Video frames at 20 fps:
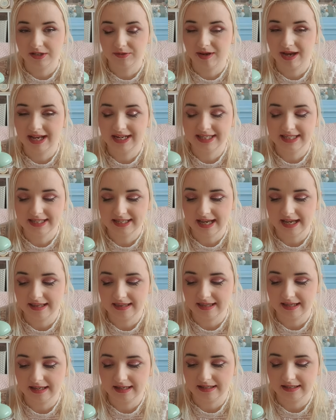So I had to get
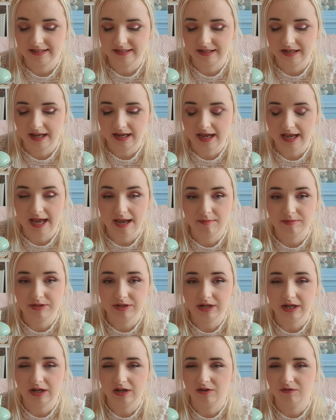this. Like, I
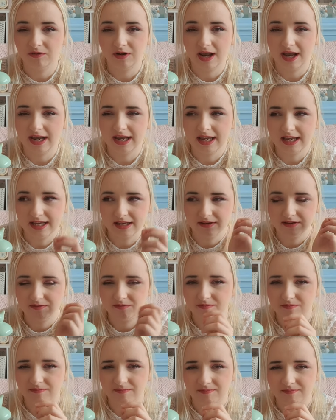absolutely love like
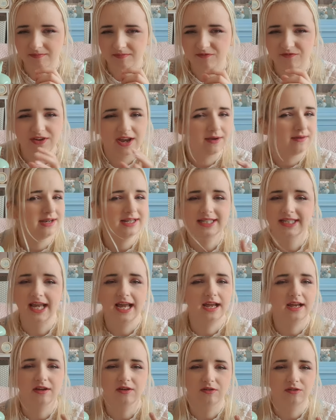fairy
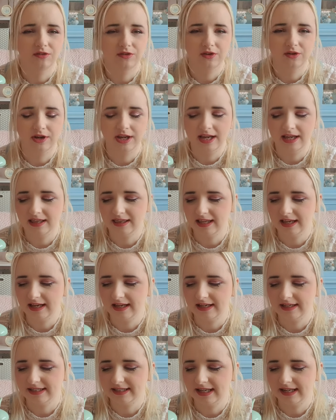tale looking
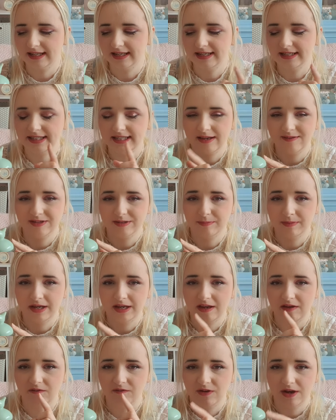things, and this gives
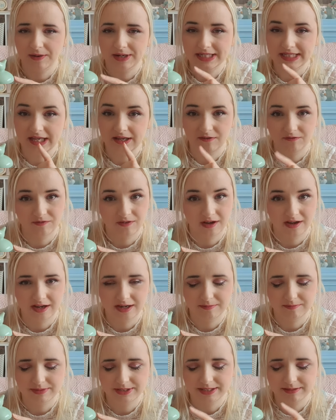me fairy tale
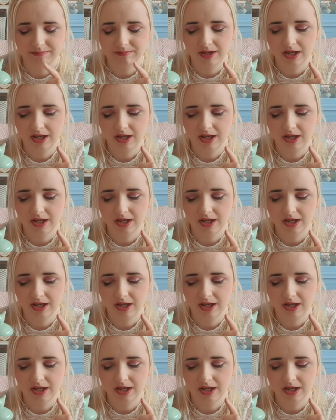vibes.